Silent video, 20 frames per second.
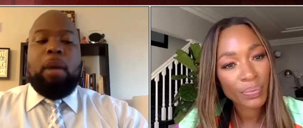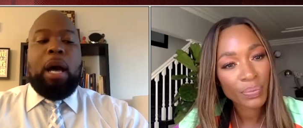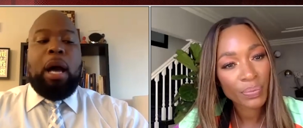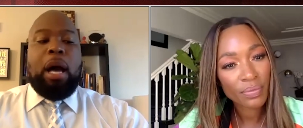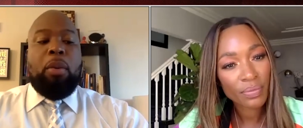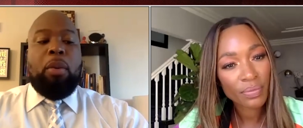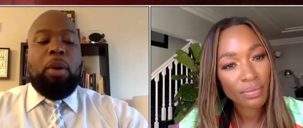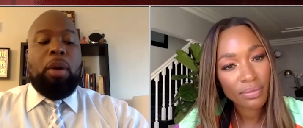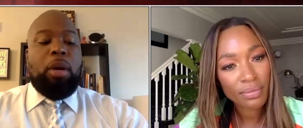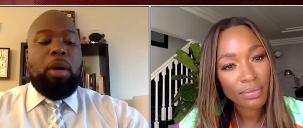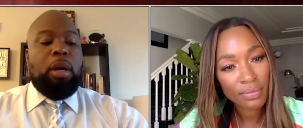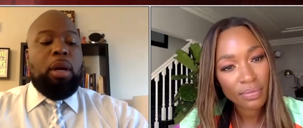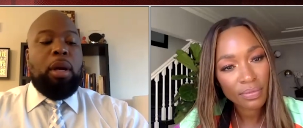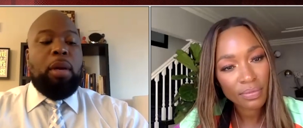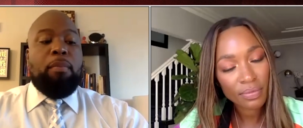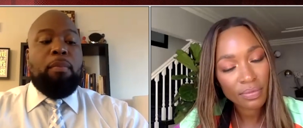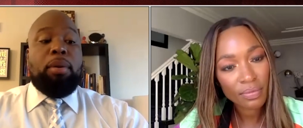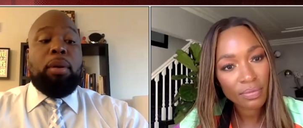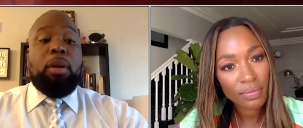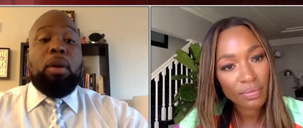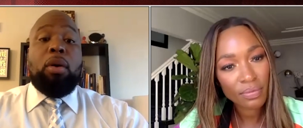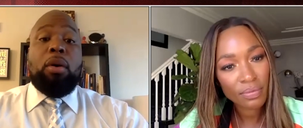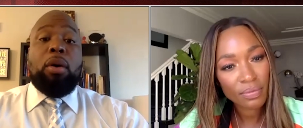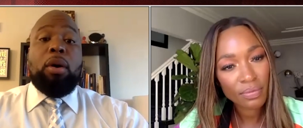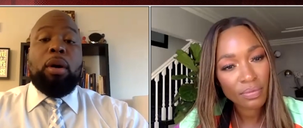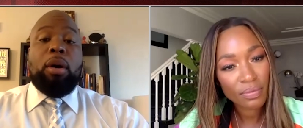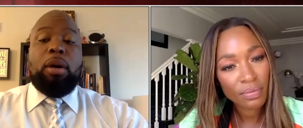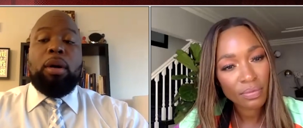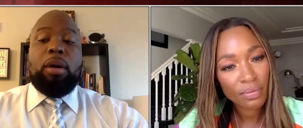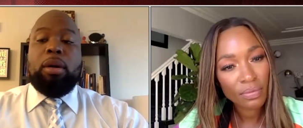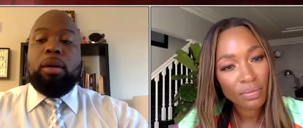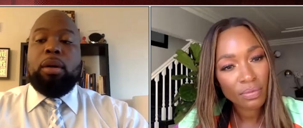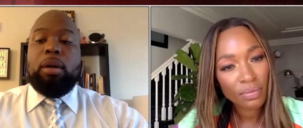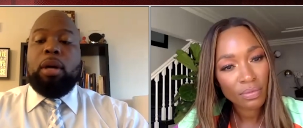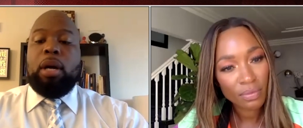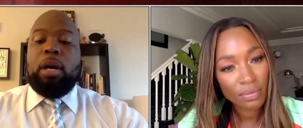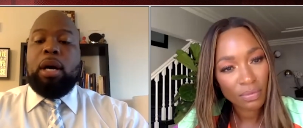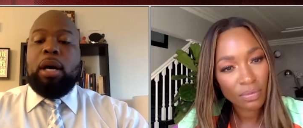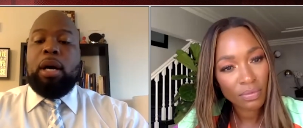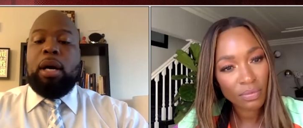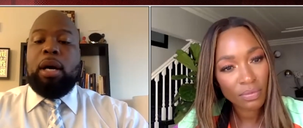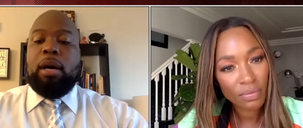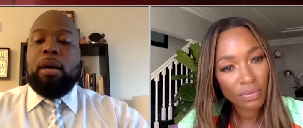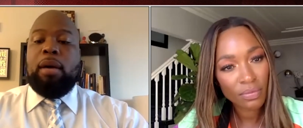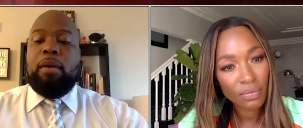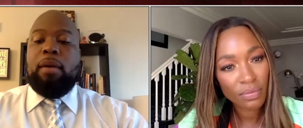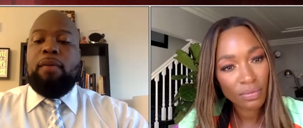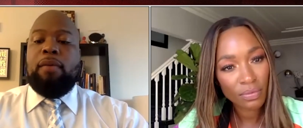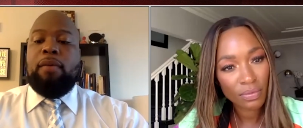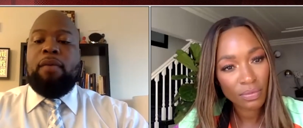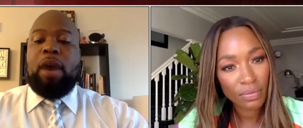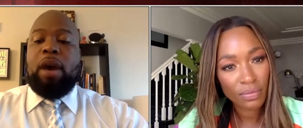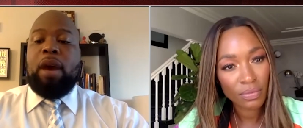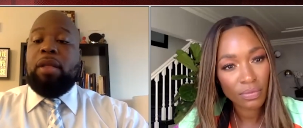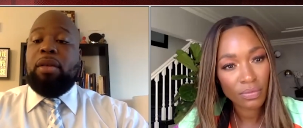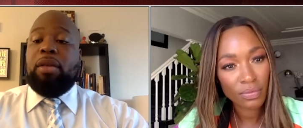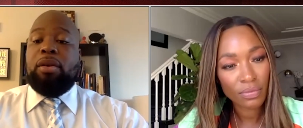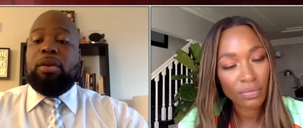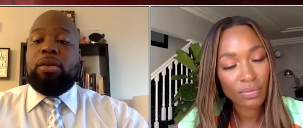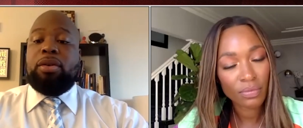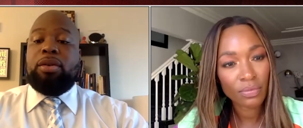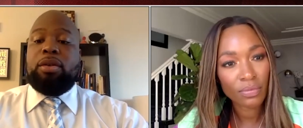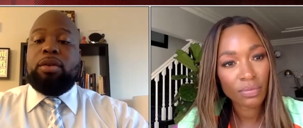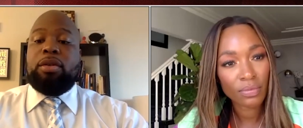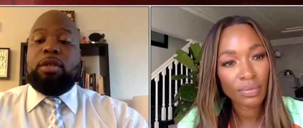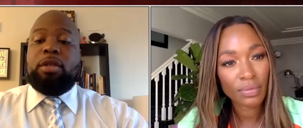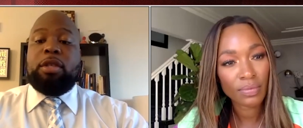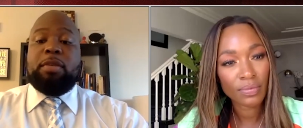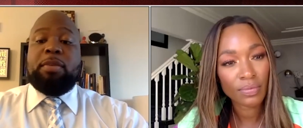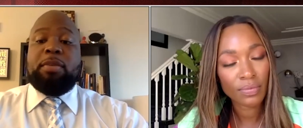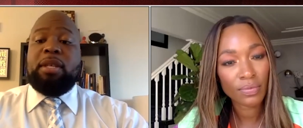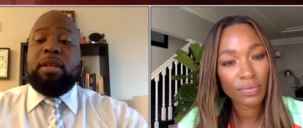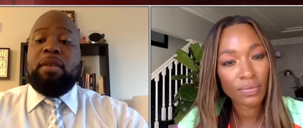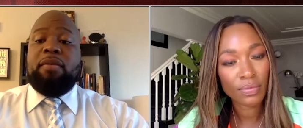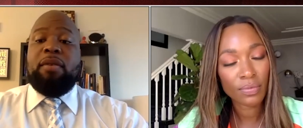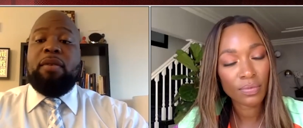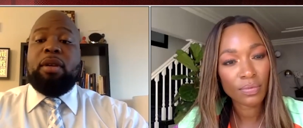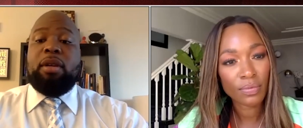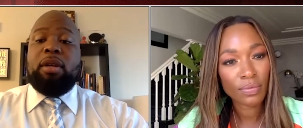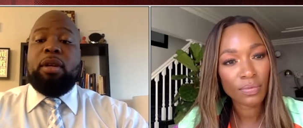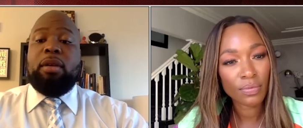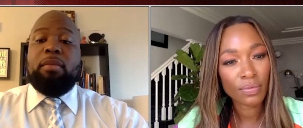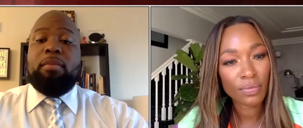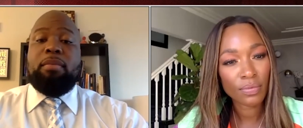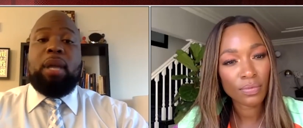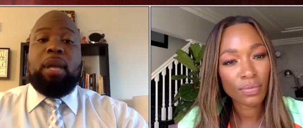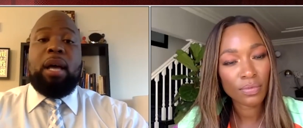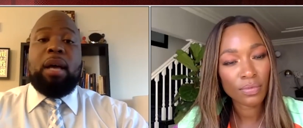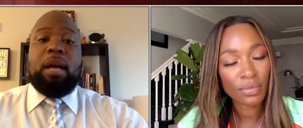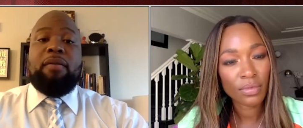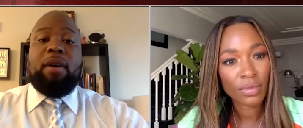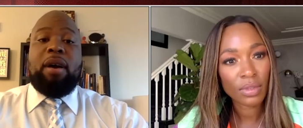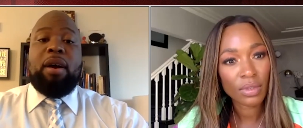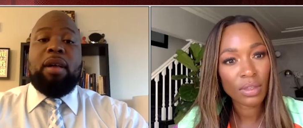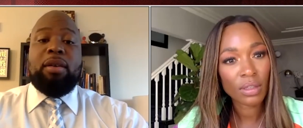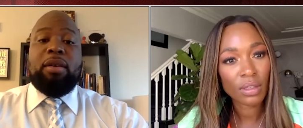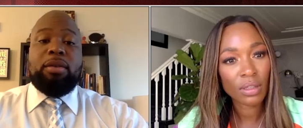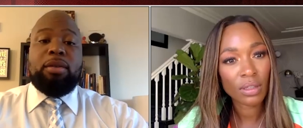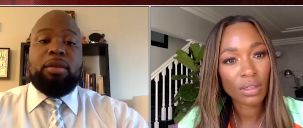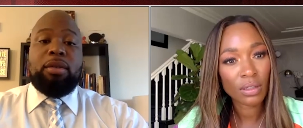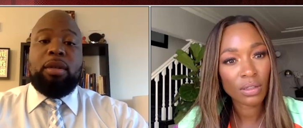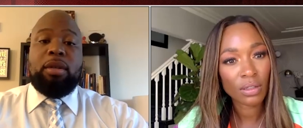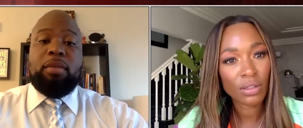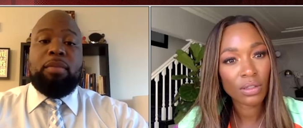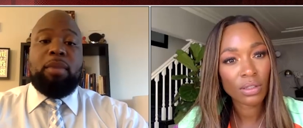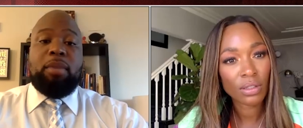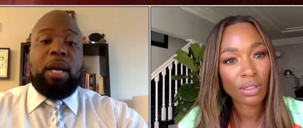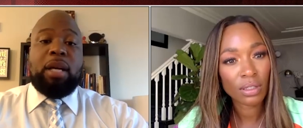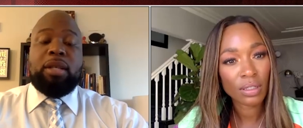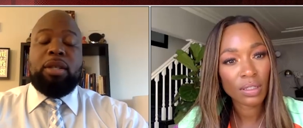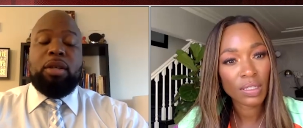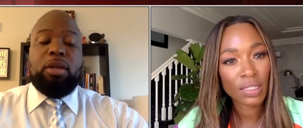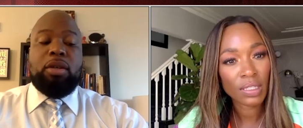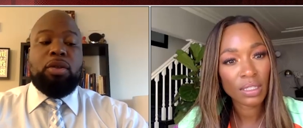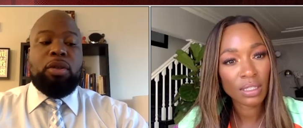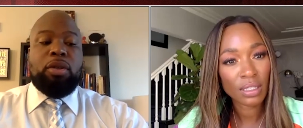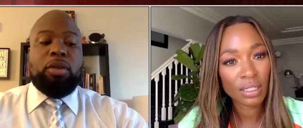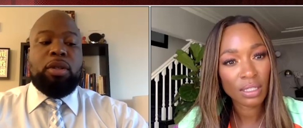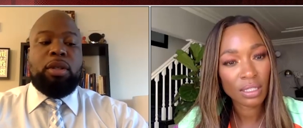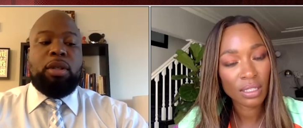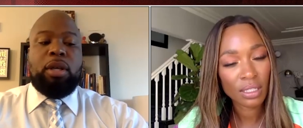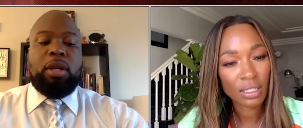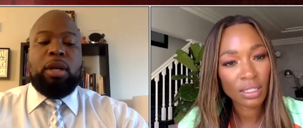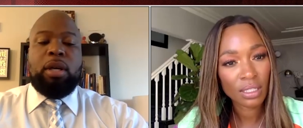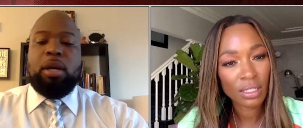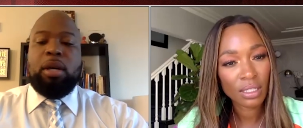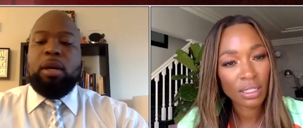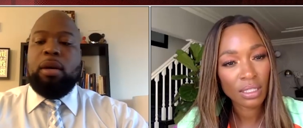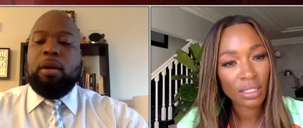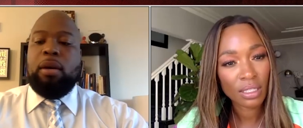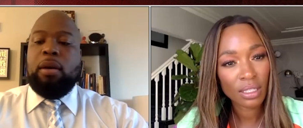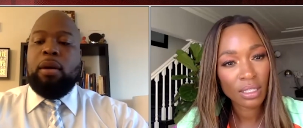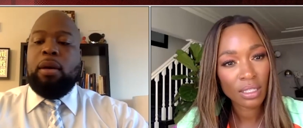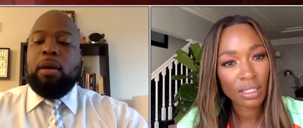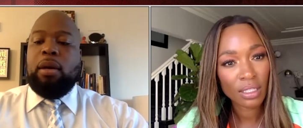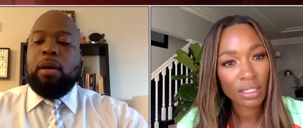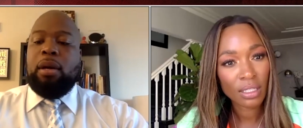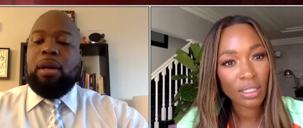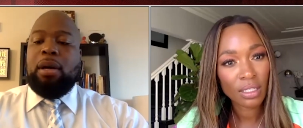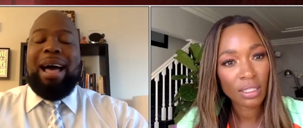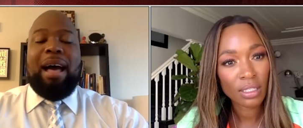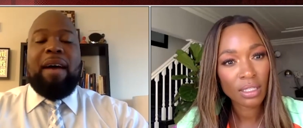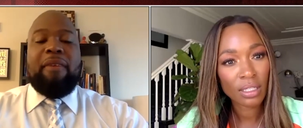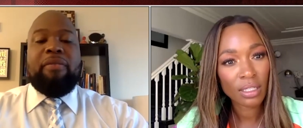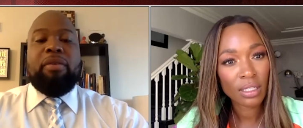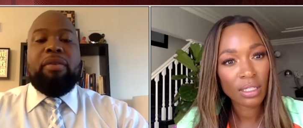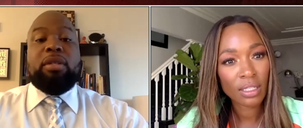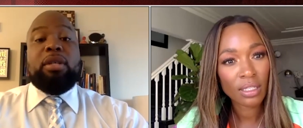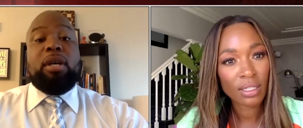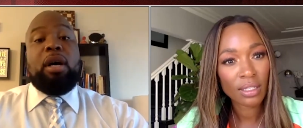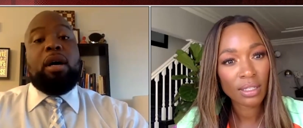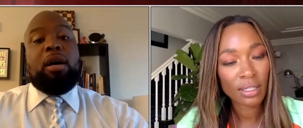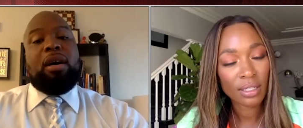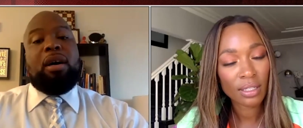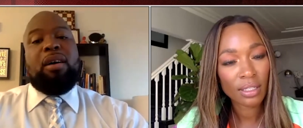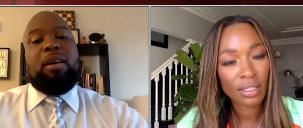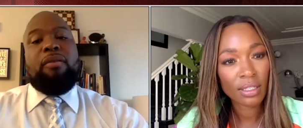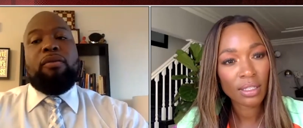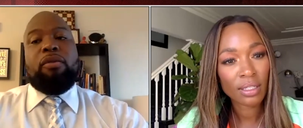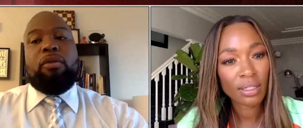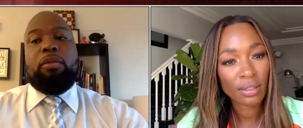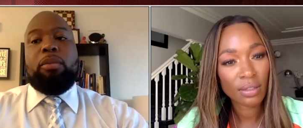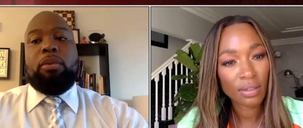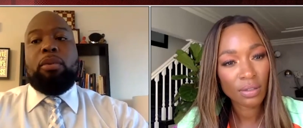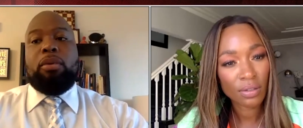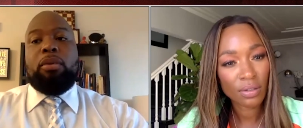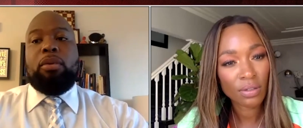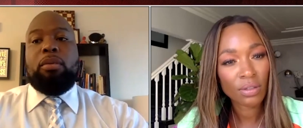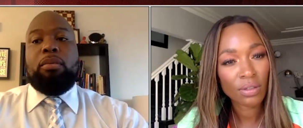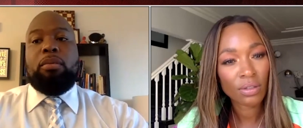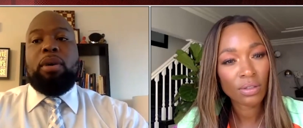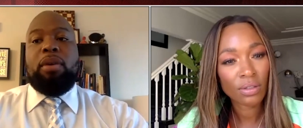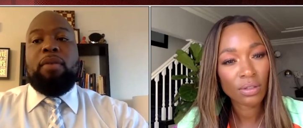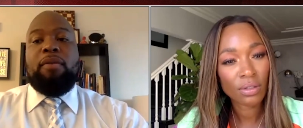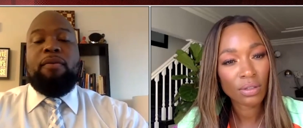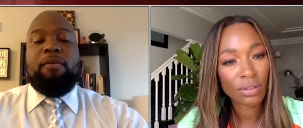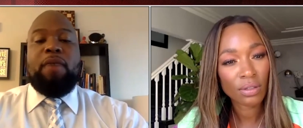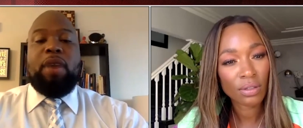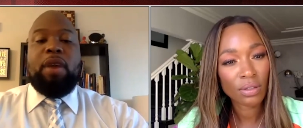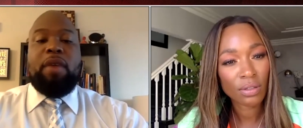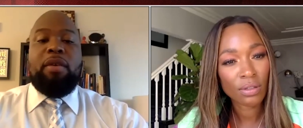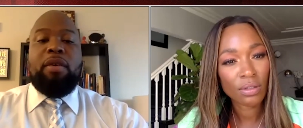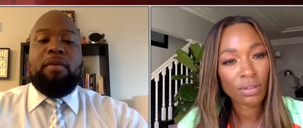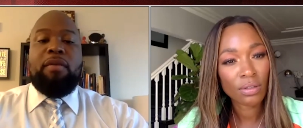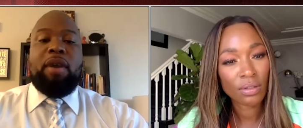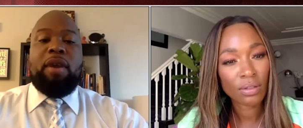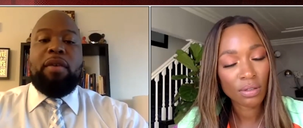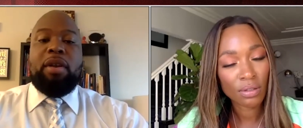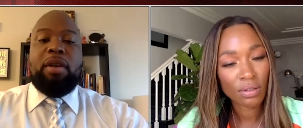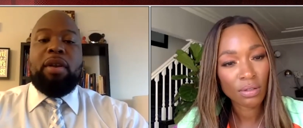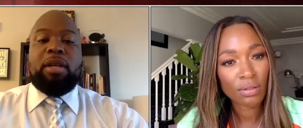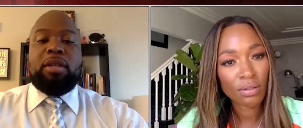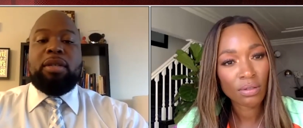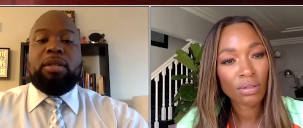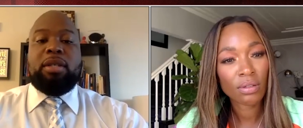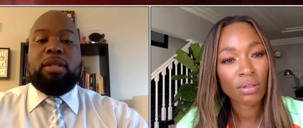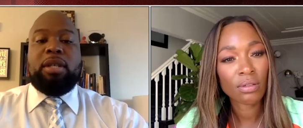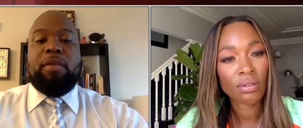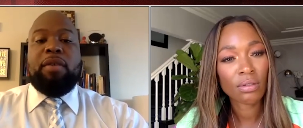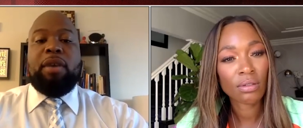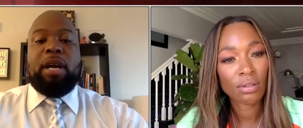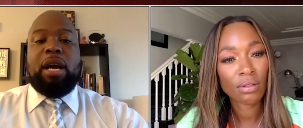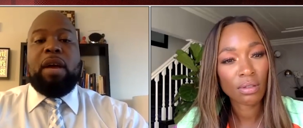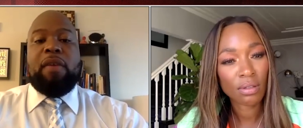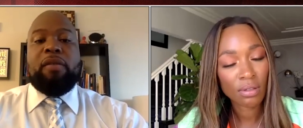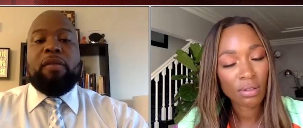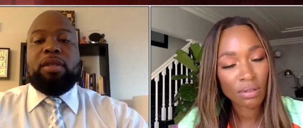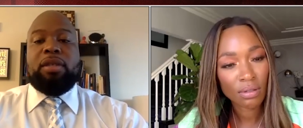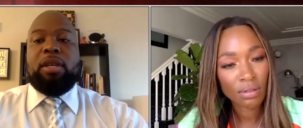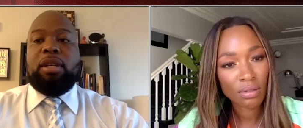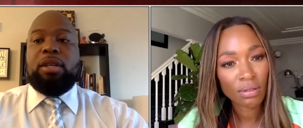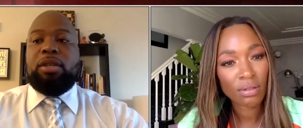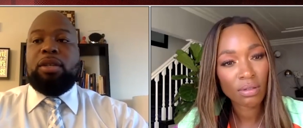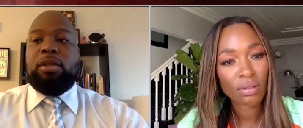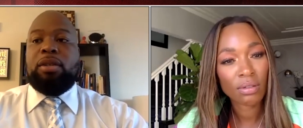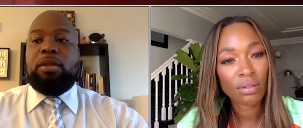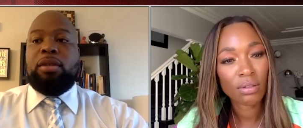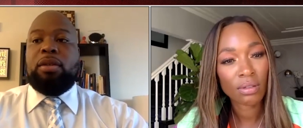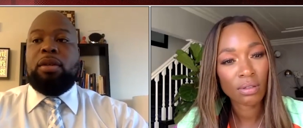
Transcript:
Speaker 1: I would implore uh, fathers, specifically black fathers to black children, to have these uncomfortable but very, very necessary conversations.